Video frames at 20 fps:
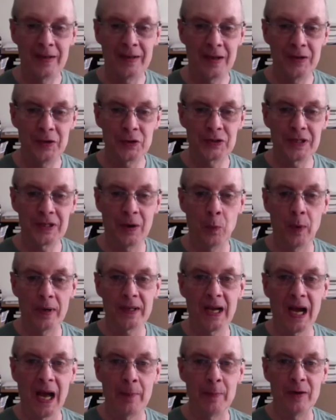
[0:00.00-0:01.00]
I just got one
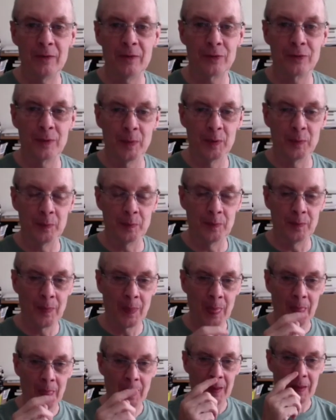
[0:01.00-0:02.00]
comment from
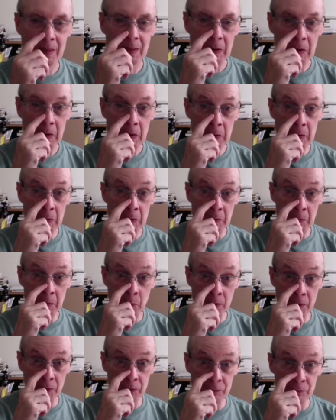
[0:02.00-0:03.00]

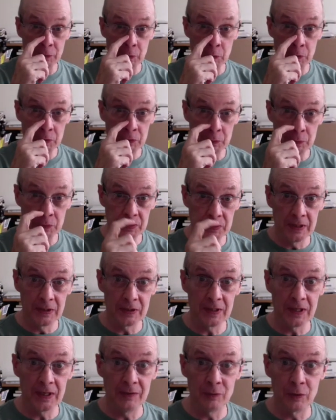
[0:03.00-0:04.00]
one of the viewers who said
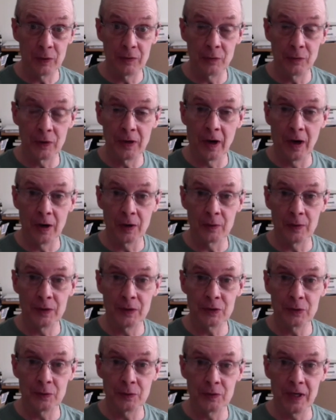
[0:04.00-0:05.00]
he's getting very hungry.
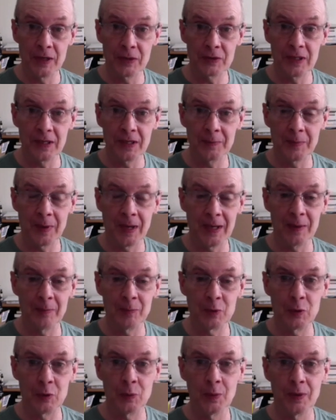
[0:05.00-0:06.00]
So Jess, I am
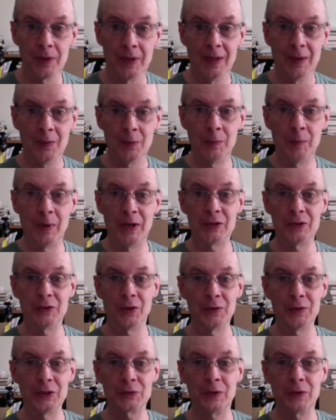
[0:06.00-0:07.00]
too. You mentioned
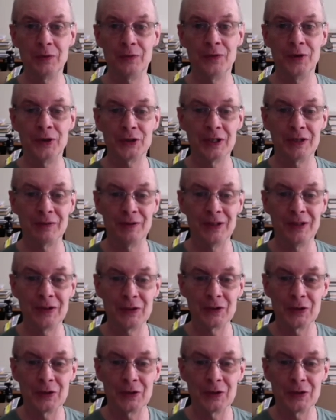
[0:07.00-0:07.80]
all these great fish and everything.